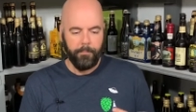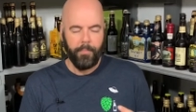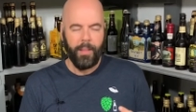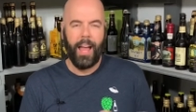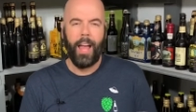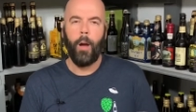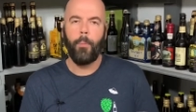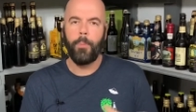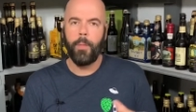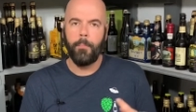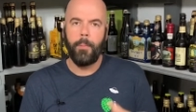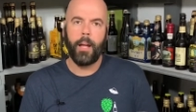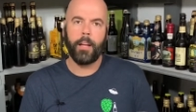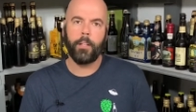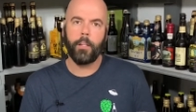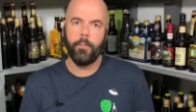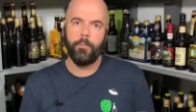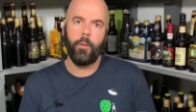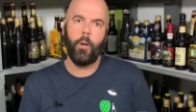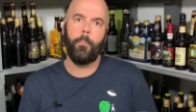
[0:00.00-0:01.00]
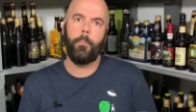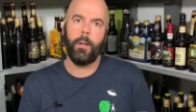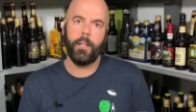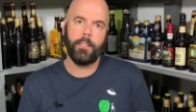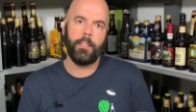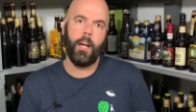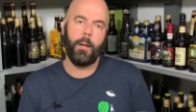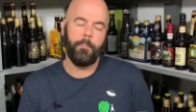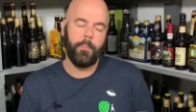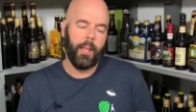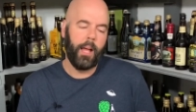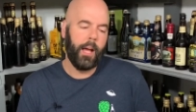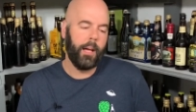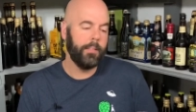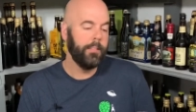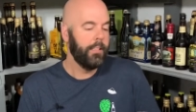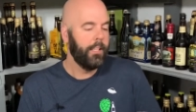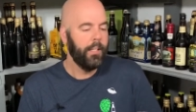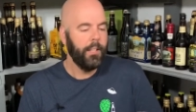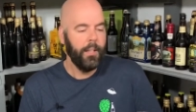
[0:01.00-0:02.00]
I hope the microphone picked up that.
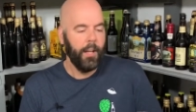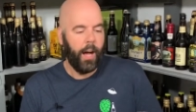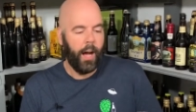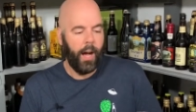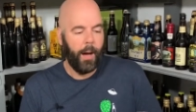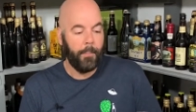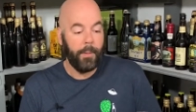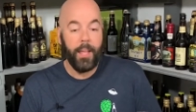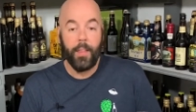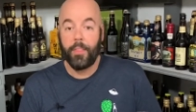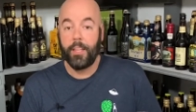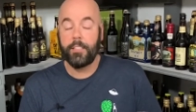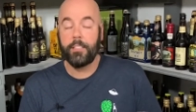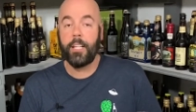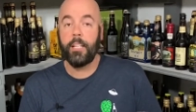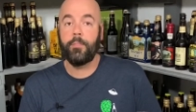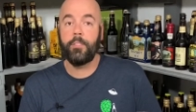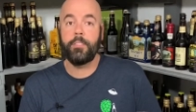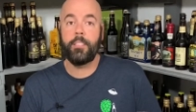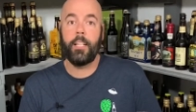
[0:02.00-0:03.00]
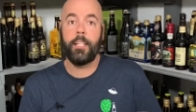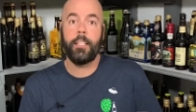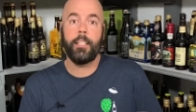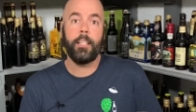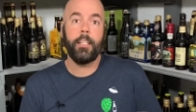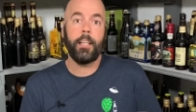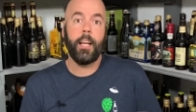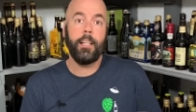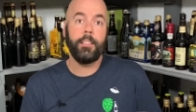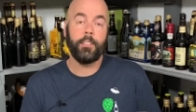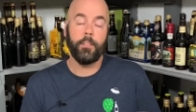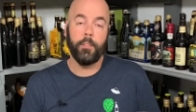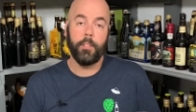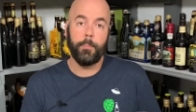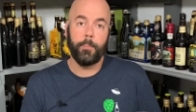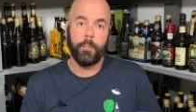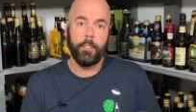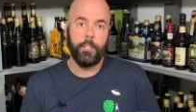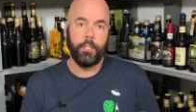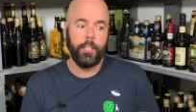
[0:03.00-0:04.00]
Uh, but yeah, thanks again for sending it, guys. I really
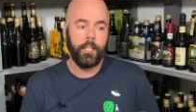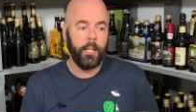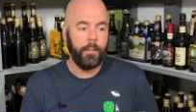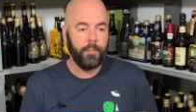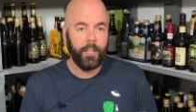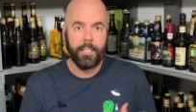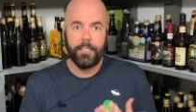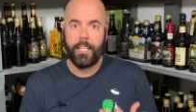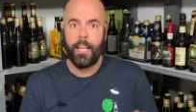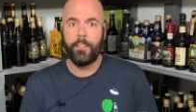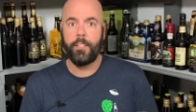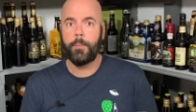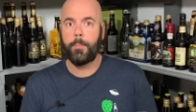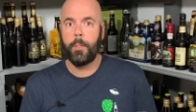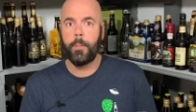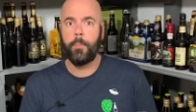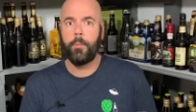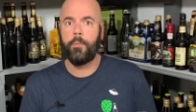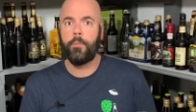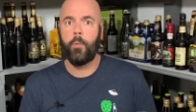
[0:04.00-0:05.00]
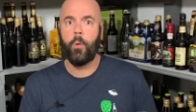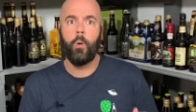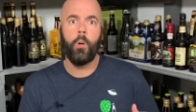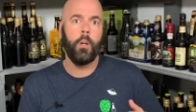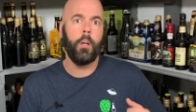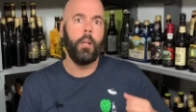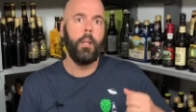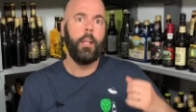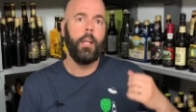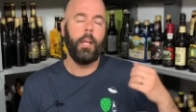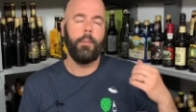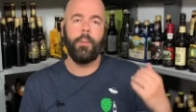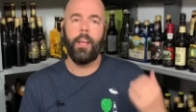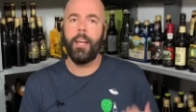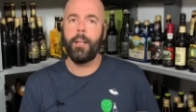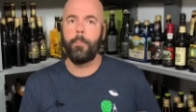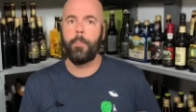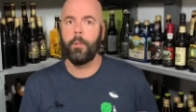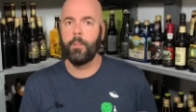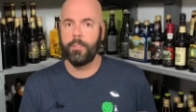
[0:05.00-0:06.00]
appreciate it. Have you guys had this beer before? Have you
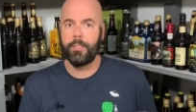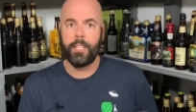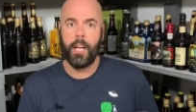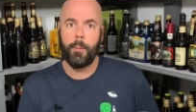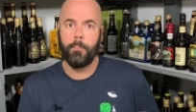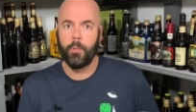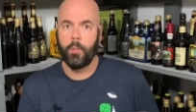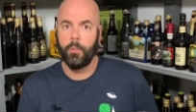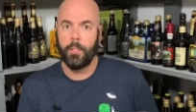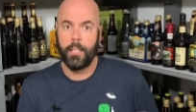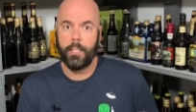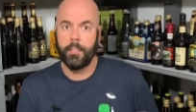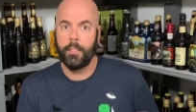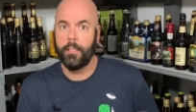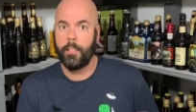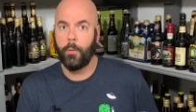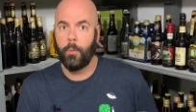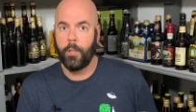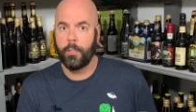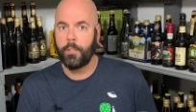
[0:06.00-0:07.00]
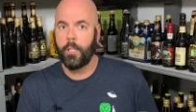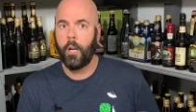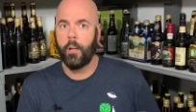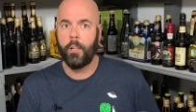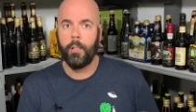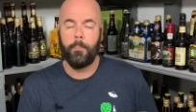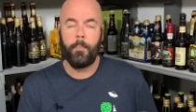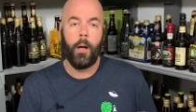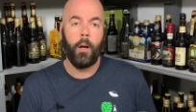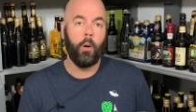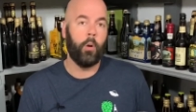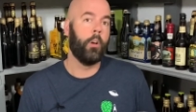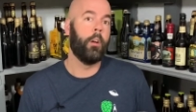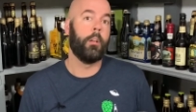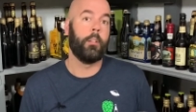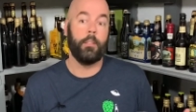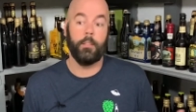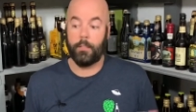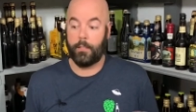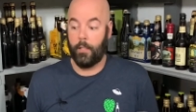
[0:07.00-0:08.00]
had a beer with Sabro lately that you want to talk about, or
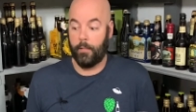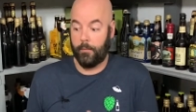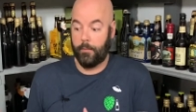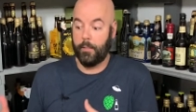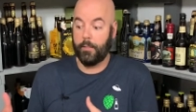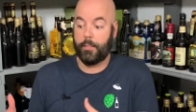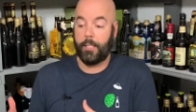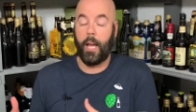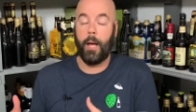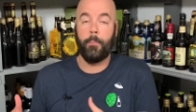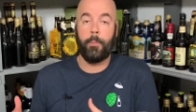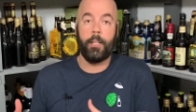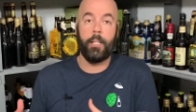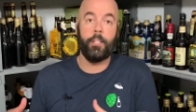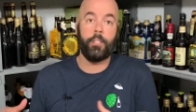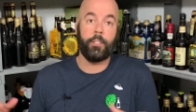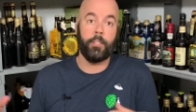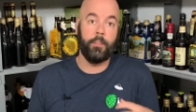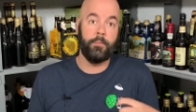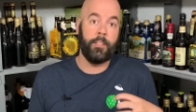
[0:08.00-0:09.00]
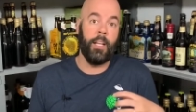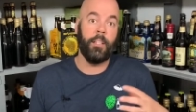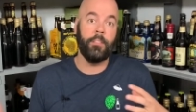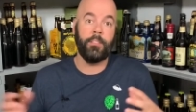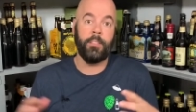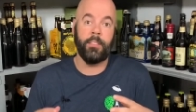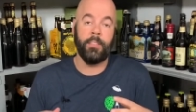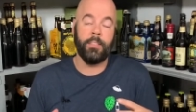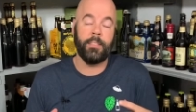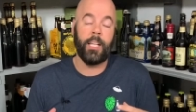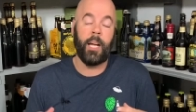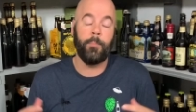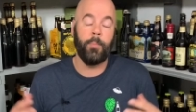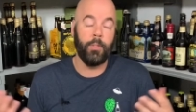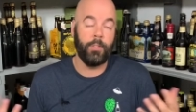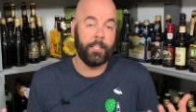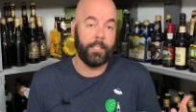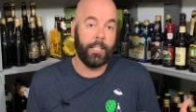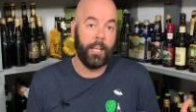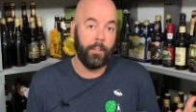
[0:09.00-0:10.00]
this this combination of Nelson and
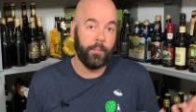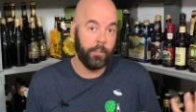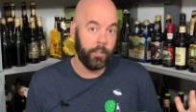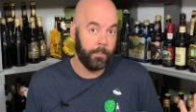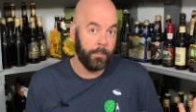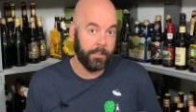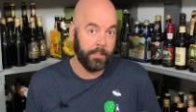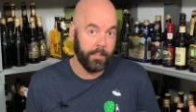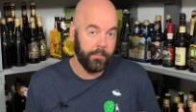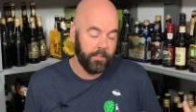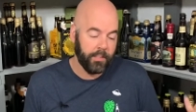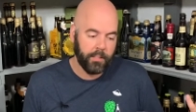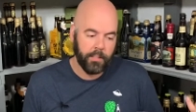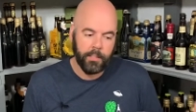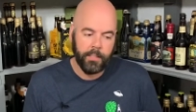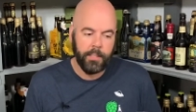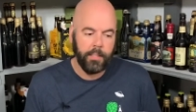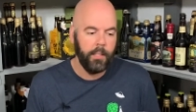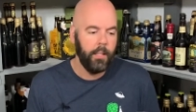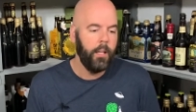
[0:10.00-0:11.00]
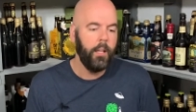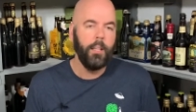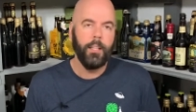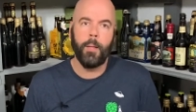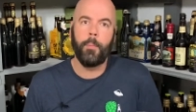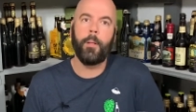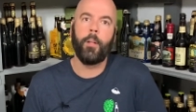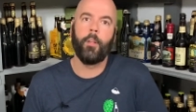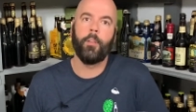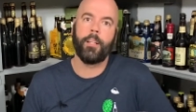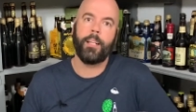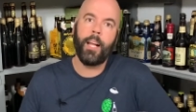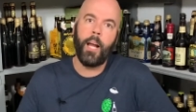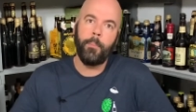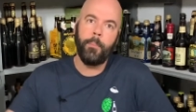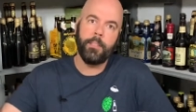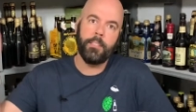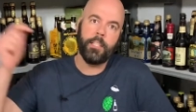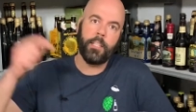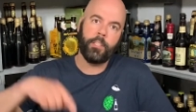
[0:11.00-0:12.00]
Sabro together specifically? Let me know in the
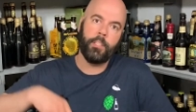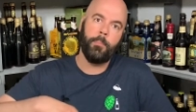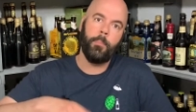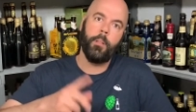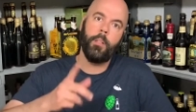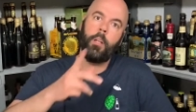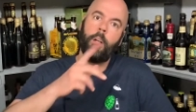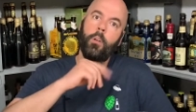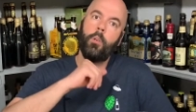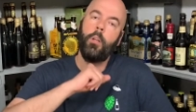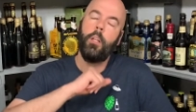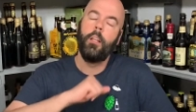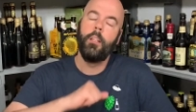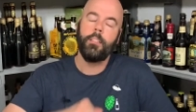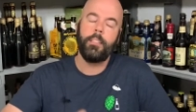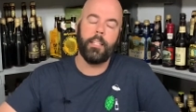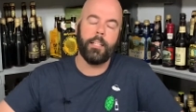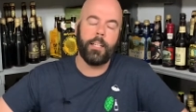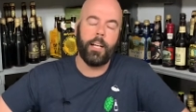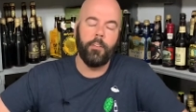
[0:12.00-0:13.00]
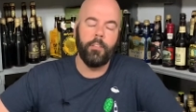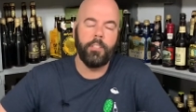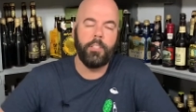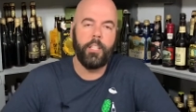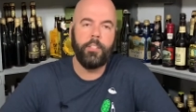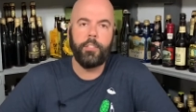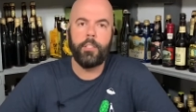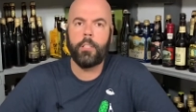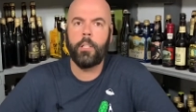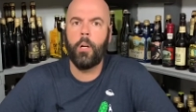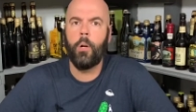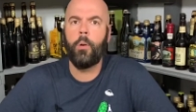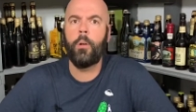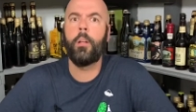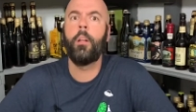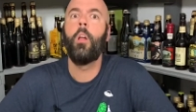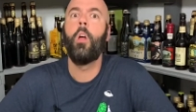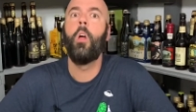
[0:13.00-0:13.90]
comment section below. get a conversation going.